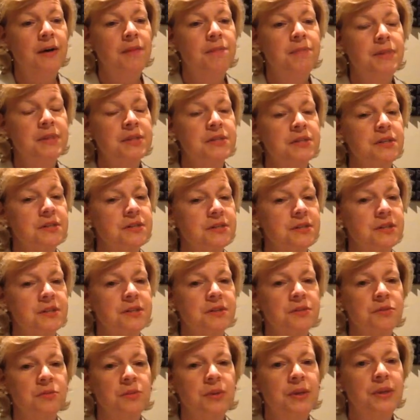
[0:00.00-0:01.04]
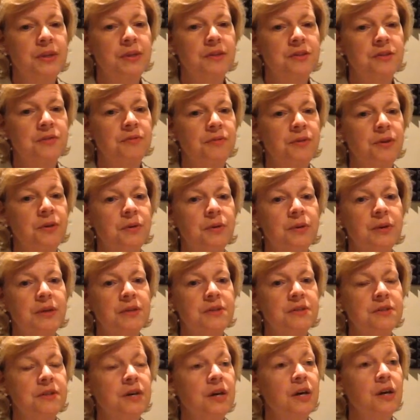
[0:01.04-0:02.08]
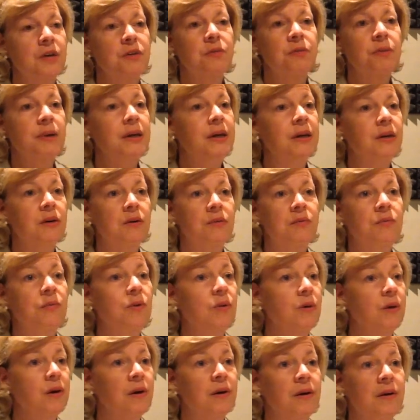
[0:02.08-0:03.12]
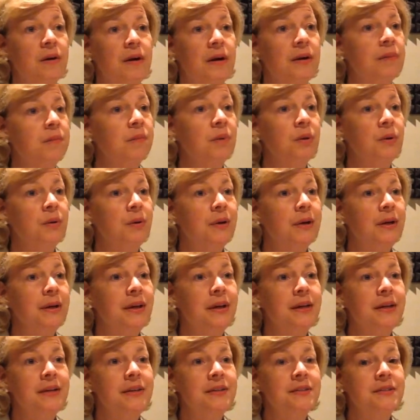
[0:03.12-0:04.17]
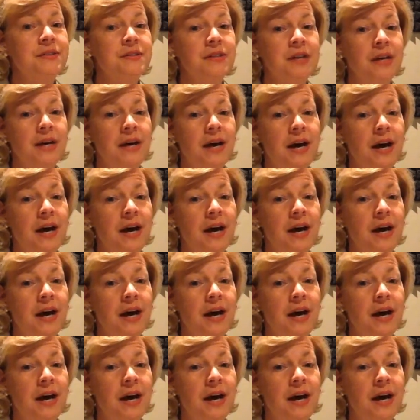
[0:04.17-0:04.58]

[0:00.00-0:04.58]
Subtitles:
businesses with as few as 3 or 4 employees,